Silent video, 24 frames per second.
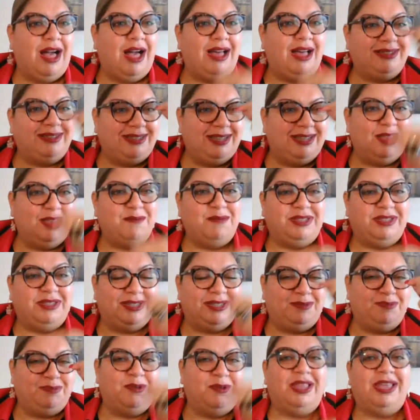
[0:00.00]
So I would
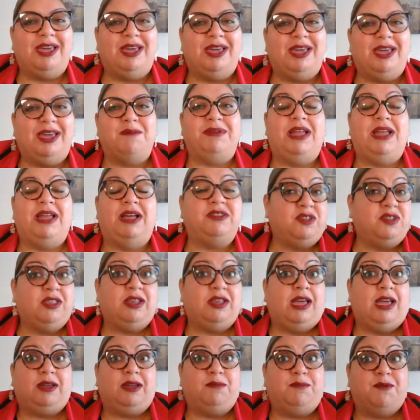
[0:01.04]
constantly be just pulling
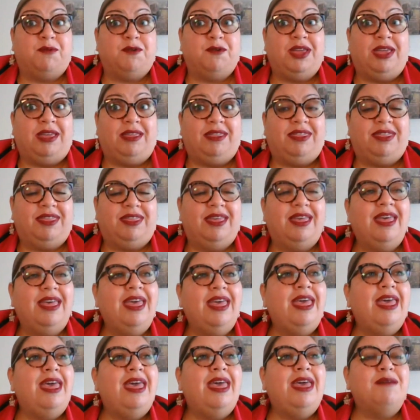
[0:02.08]
it up and down so that I could
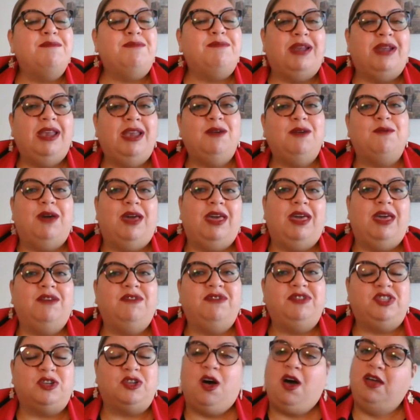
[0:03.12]
breathe.
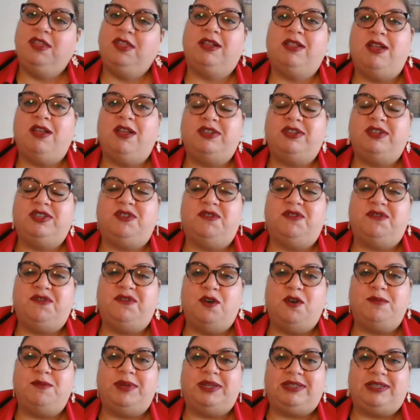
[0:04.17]
But anyway, to
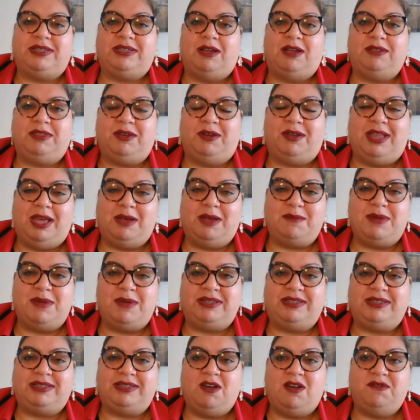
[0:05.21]
all the claustrophobics
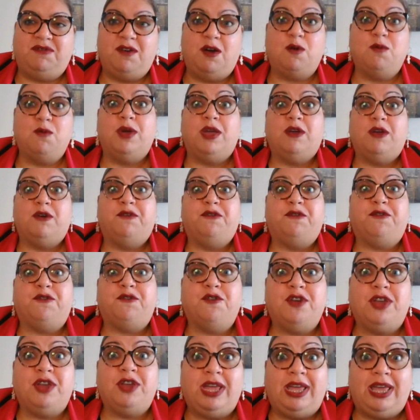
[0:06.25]
out there like myself,
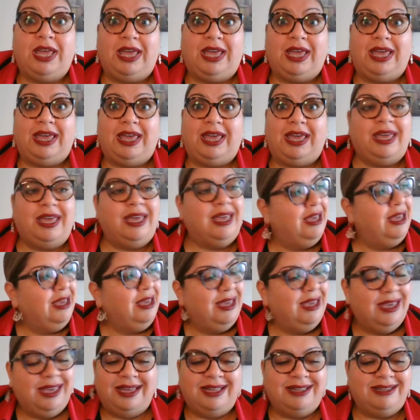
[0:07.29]
we're
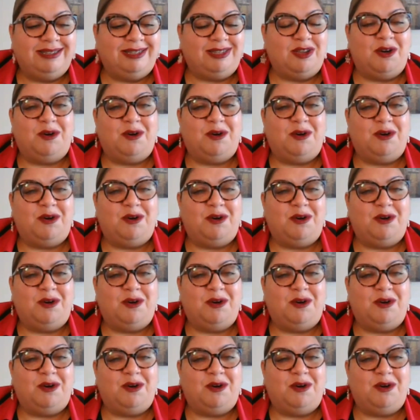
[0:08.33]
free.